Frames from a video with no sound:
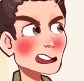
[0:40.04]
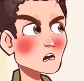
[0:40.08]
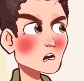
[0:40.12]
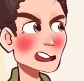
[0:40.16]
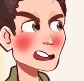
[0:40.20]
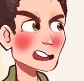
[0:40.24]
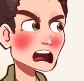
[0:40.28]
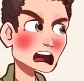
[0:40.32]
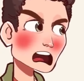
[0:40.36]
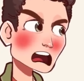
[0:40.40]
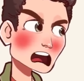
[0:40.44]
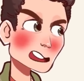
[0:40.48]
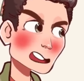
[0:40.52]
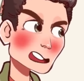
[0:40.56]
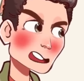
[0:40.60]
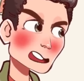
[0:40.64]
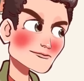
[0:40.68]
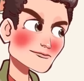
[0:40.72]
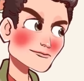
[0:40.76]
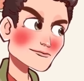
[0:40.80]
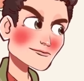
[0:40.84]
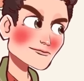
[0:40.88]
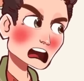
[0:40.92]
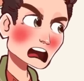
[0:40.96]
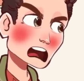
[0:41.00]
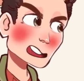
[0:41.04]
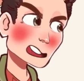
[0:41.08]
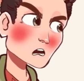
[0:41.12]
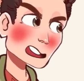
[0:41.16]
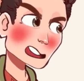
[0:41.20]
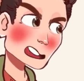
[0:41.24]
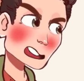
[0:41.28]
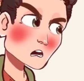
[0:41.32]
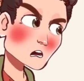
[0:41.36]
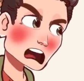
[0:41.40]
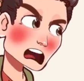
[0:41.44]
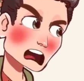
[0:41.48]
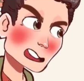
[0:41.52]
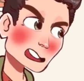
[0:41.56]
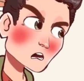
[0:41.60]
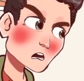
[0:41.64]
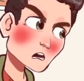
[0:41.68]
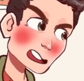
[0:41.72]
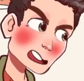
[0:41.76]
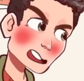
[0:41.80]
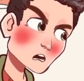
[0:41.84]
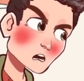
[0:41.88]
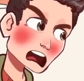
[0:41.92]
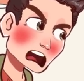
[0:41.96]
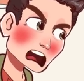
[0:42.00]
You're not giving up your
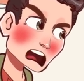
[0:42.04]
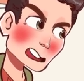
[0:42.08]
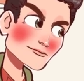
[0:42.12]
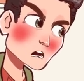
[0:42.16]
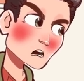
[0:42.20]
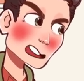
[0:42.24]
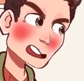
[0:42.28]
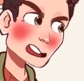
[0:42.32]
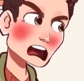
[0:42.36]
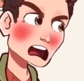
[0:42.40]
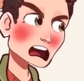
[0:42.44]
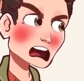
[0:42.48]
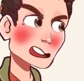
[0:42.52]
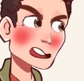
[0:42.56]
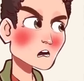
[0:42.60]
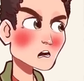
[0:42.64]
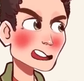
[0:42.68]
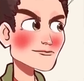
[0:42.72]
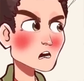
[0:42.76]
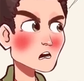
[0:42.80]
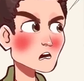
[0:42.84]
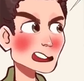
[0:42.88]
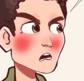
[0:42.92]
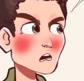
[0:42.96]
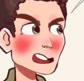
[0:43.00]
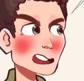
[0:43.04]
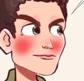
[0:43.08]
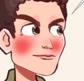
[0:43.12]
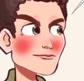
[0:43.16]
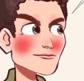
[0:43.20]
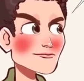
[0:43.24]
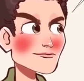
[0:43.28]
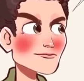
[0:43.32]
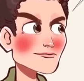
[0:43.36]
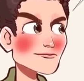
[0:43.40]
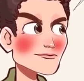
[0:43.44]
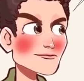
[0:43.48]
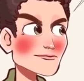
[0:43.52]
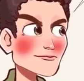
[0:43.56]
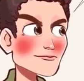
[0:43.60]
daughter for stupid dance,